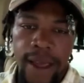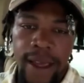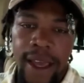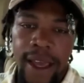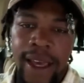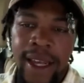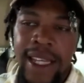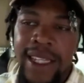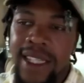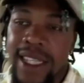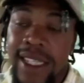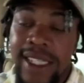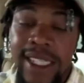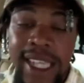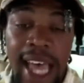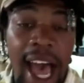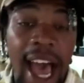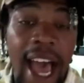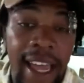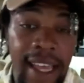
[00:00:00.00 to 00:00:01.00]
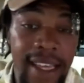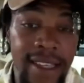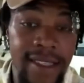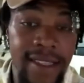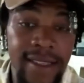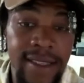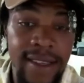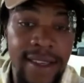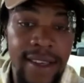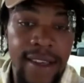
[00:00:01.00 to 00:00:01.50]
And it's a science.
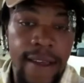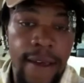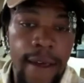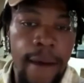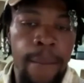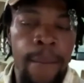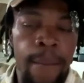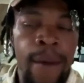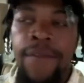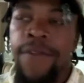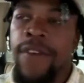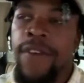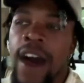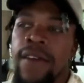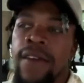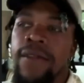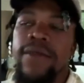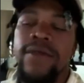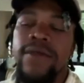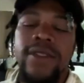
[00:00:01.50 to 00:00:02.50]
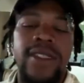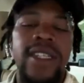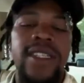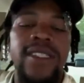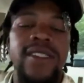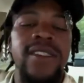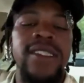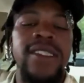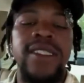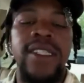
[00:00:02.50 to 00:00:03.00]
My father was teaching
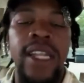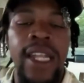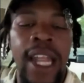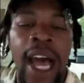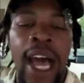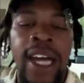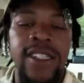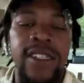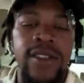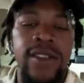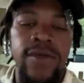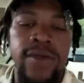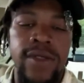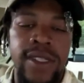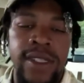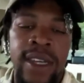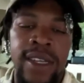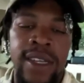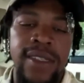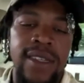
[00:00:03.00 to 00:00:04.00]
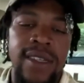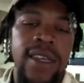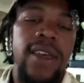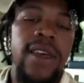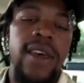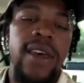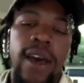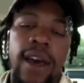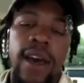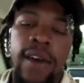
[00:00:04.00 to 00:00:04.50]
us the logical sense
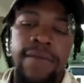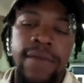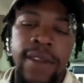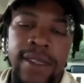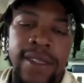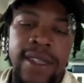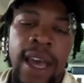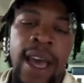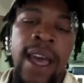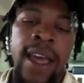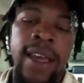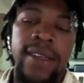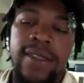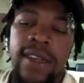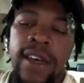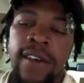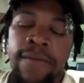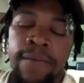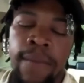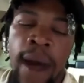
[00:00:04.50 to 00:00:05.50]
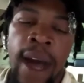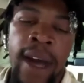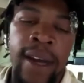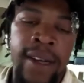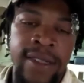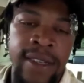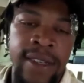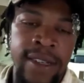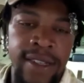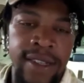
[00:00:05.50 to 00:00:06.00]
of the science of
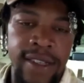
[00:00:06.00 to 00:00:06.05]
boxing.